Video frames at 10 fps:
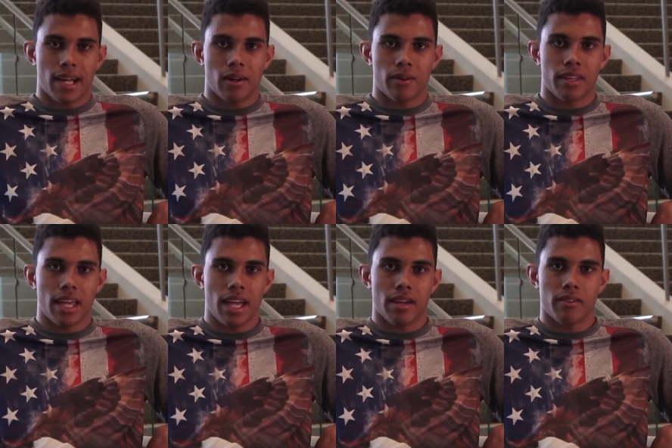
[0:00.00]
how
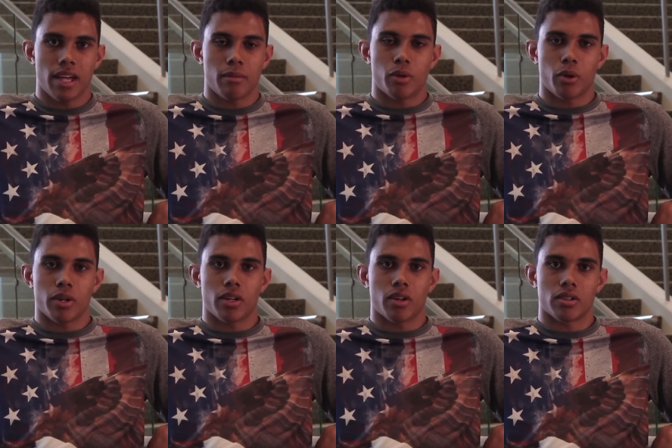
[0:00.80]
they have had
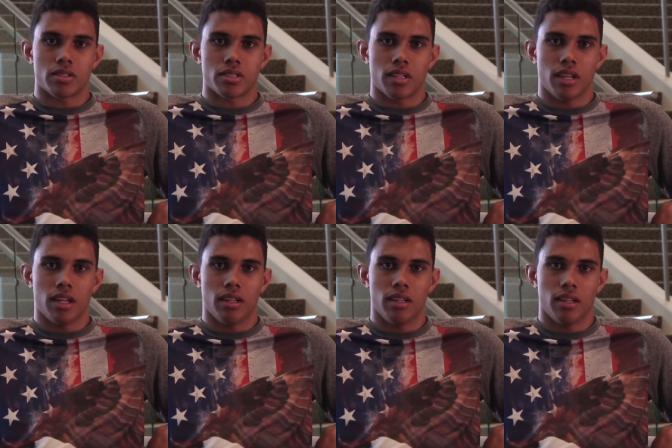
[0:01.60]
broken hearts
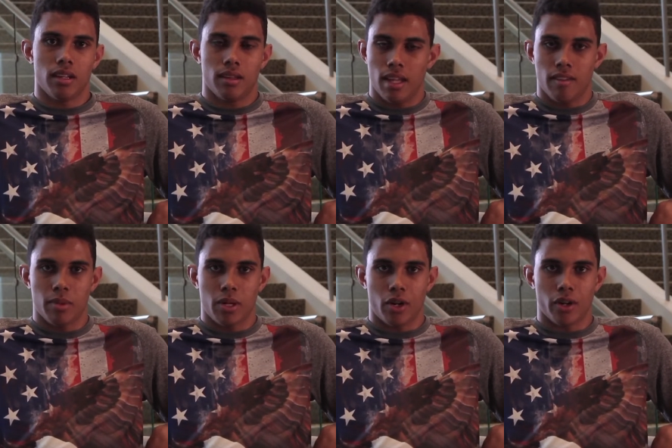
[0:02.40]
and they've
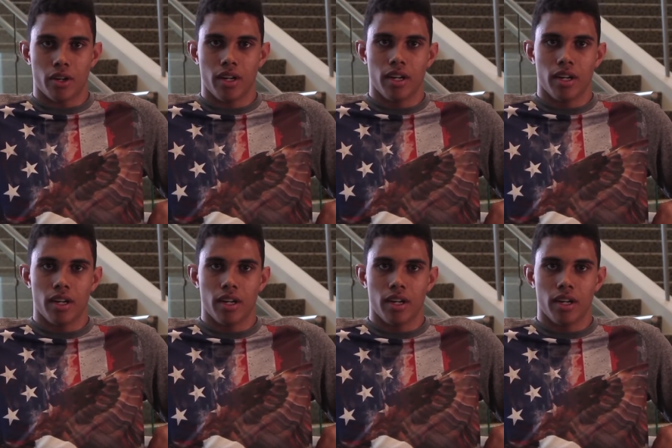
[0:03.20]
been hurt.